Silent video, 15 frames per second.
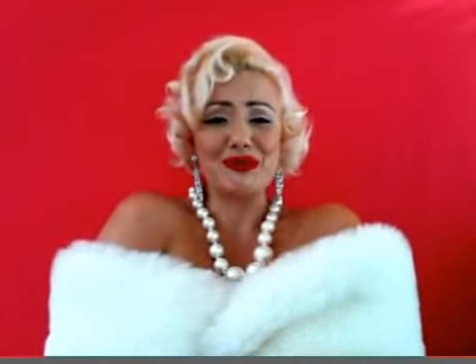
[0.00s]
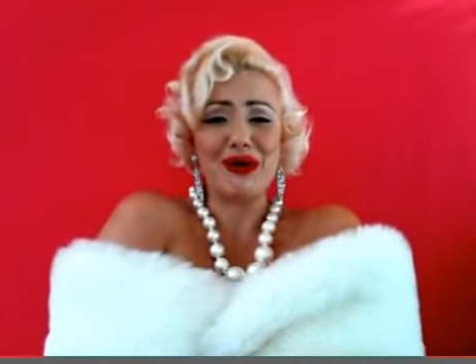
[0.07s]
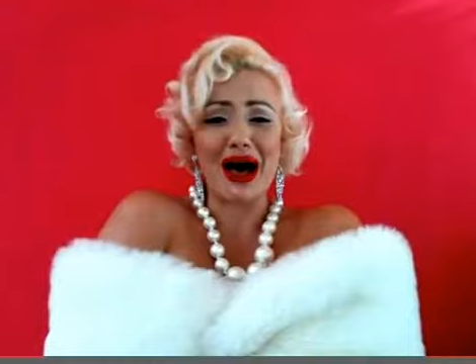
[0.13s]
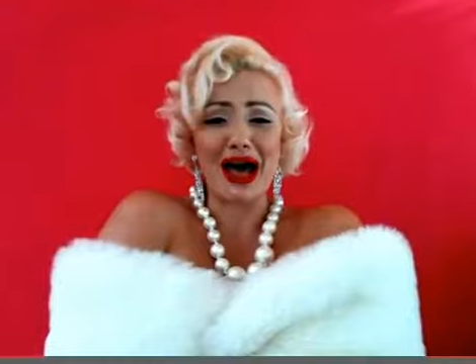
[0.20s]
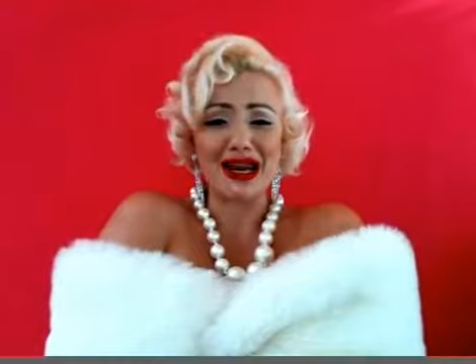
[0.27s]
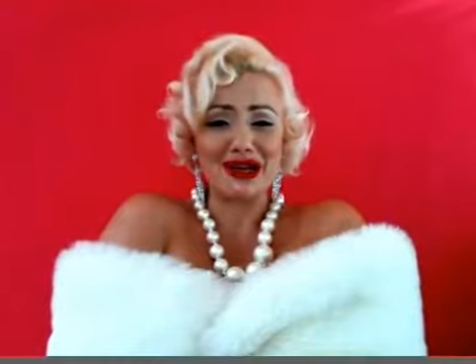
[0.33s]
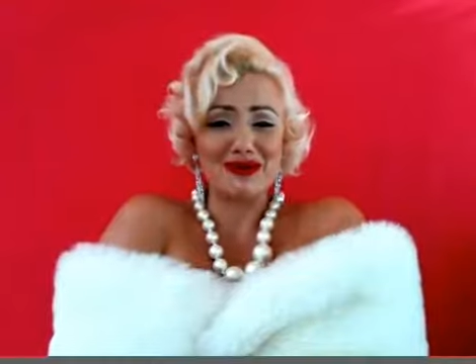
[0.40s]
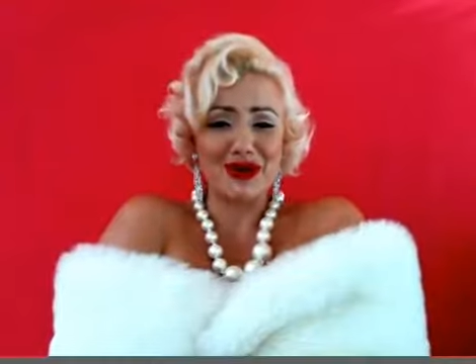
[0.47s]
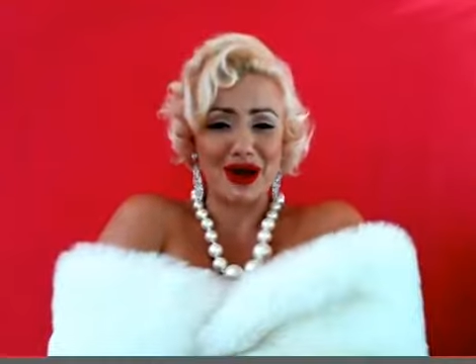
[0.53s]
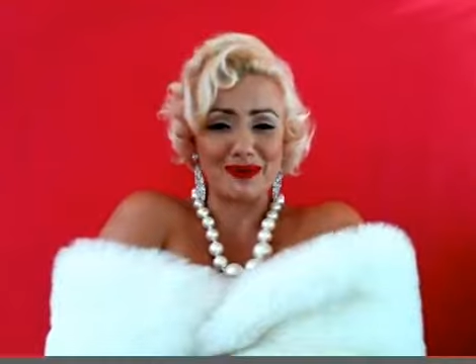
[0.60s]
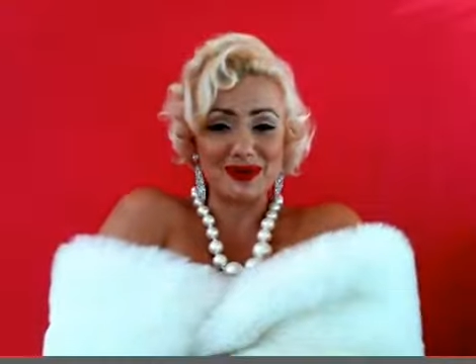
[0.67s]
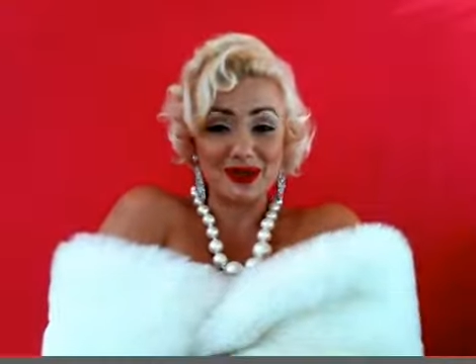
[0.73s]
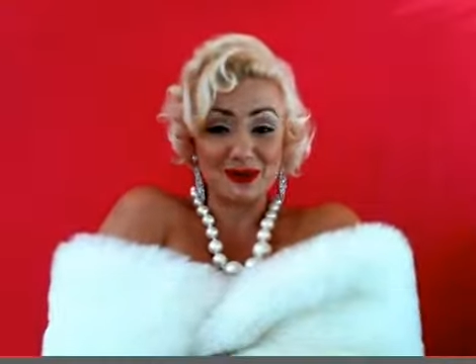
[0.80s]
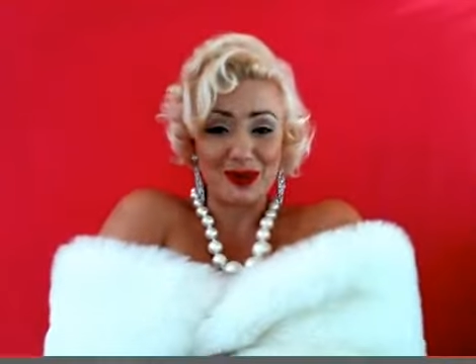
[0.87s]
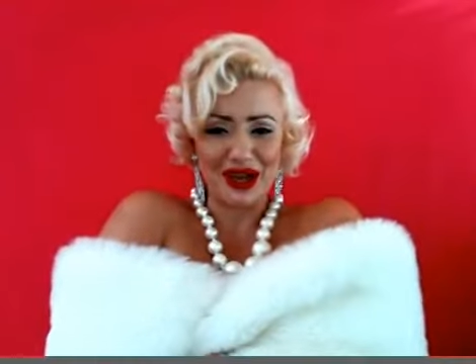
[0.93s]
body
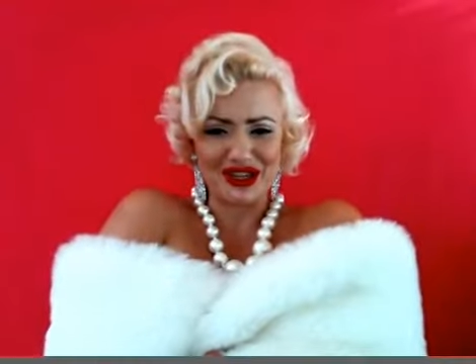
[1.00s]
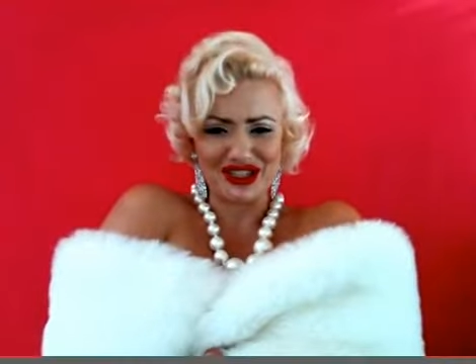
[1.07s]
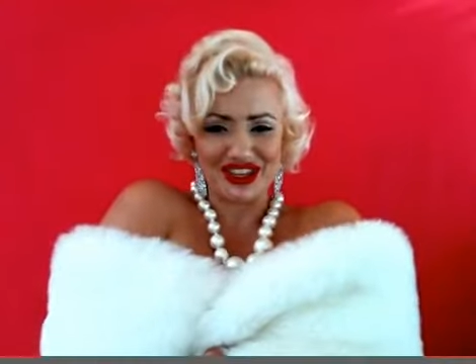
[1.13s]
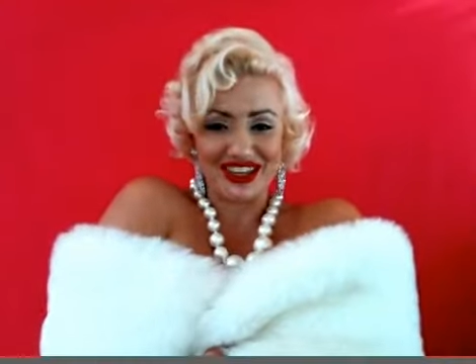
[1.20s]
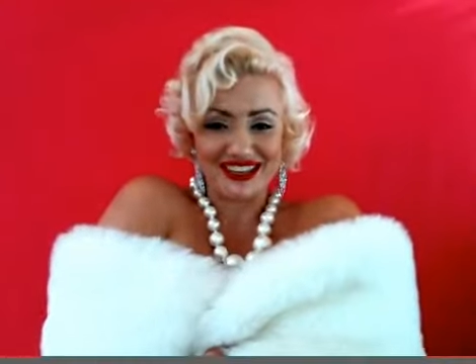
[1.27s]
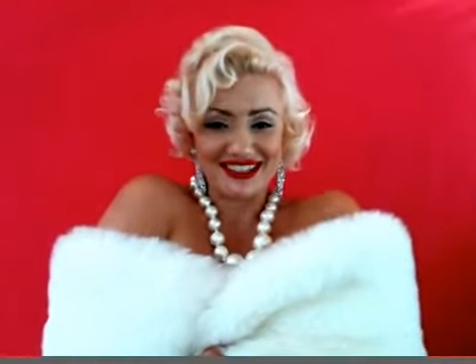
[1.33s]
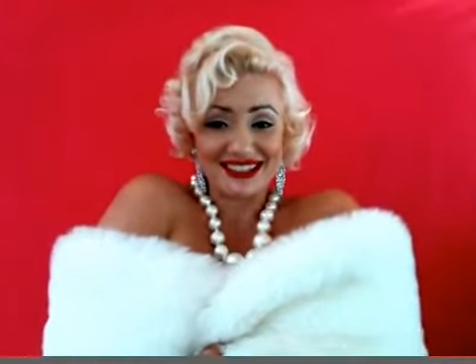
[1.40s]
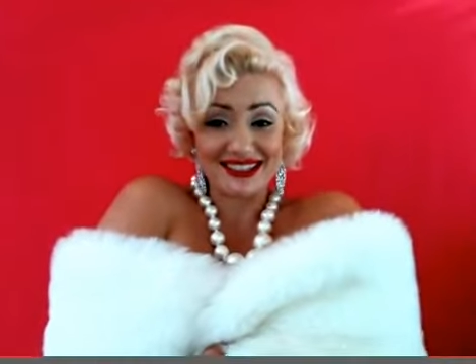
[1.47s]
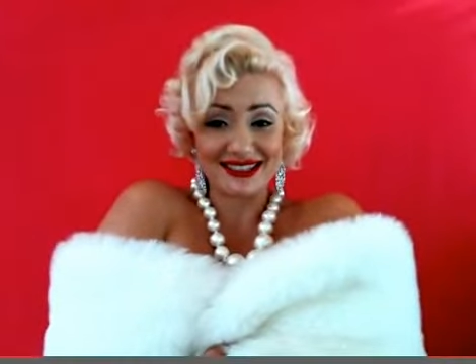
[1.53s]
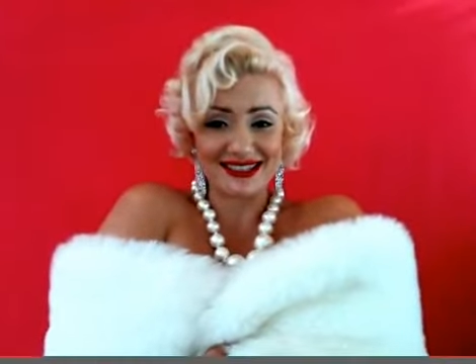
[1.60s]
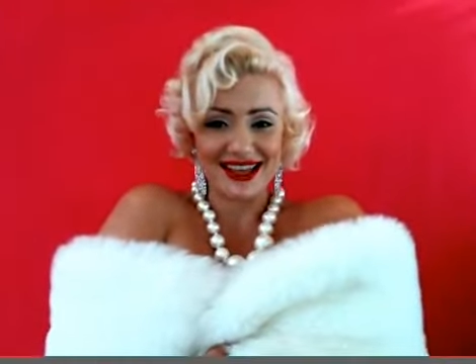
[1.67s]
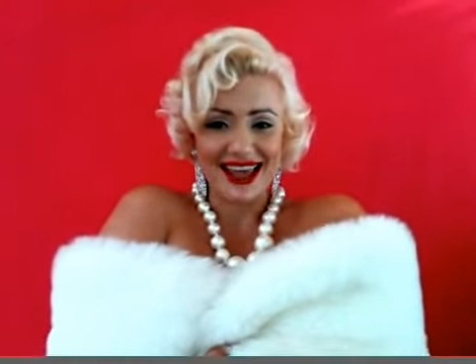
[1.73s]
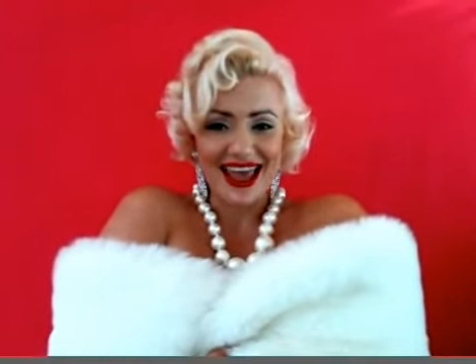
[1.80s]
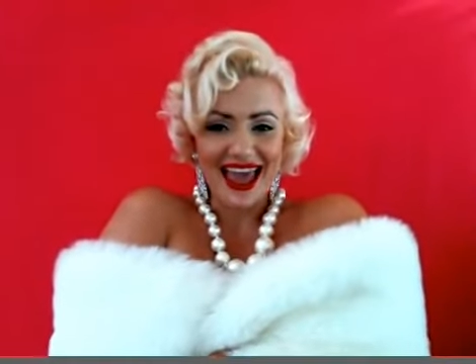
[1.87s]
rub specialists